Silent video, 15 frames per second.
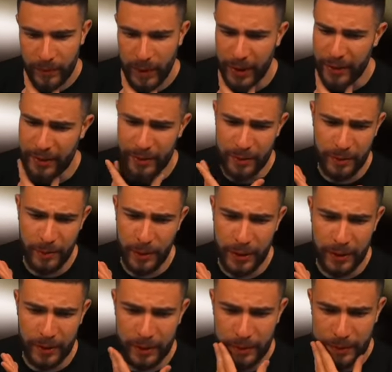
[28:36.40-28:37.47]
Aces,
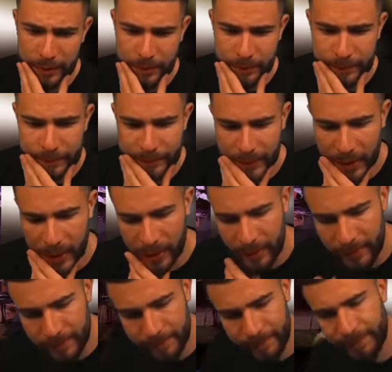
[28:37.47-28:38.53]
please. Ah.
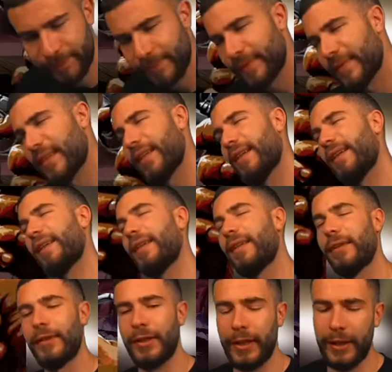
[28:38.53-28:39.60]

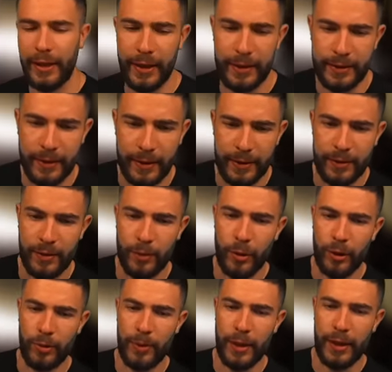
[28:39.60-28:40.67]
Okay, guys, that is the
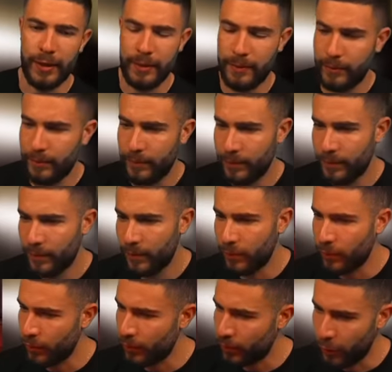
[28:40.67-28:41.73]
bottom line.
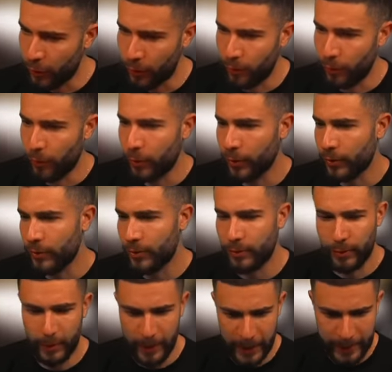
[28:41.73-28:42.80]
With rewards,
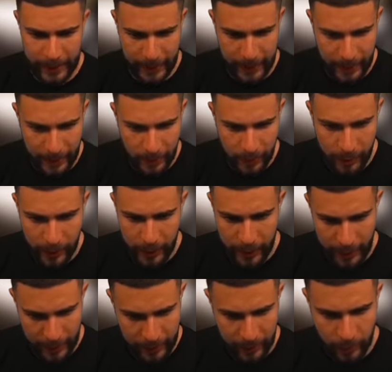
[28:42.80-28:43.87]
we basically are
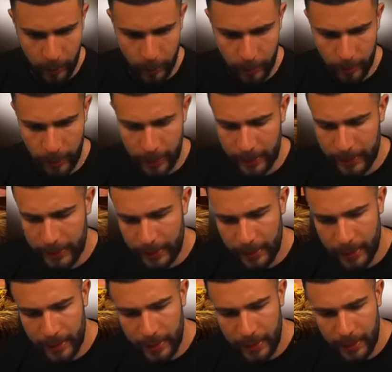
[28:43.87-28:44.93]
at the bottom line.
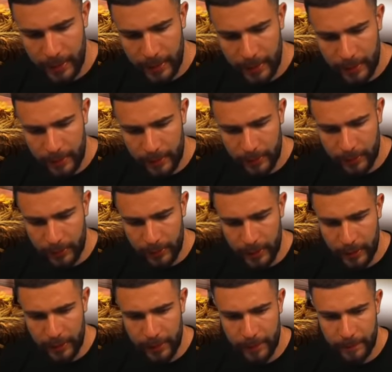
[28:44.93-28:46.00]
So
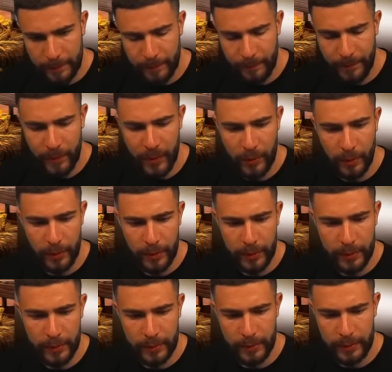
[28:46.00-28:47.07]
yeah, 1,
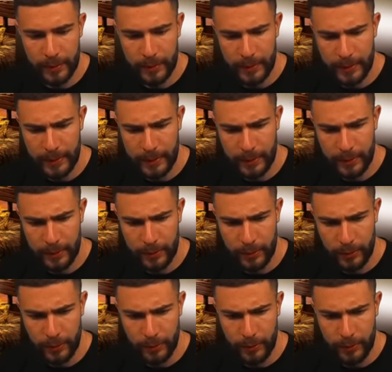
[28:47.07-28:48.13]

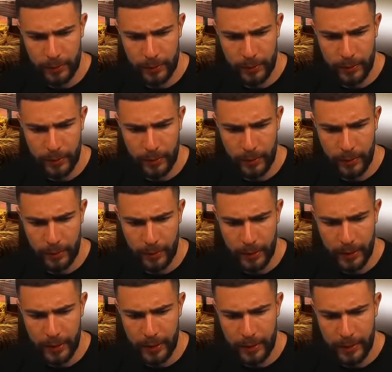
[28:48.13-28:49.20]
2, 3,
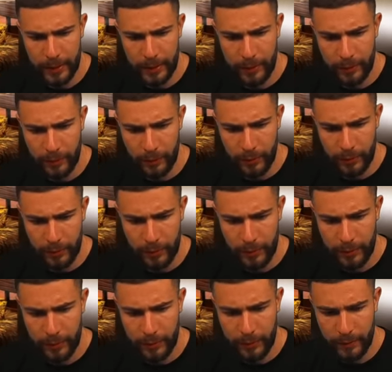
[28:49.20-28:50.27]
4,
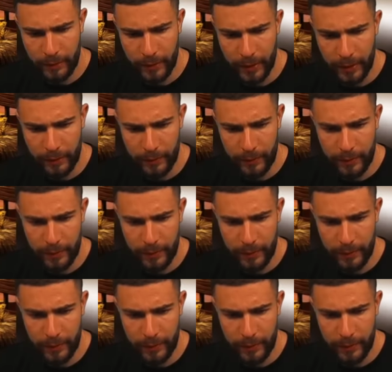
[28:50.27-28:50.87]
5,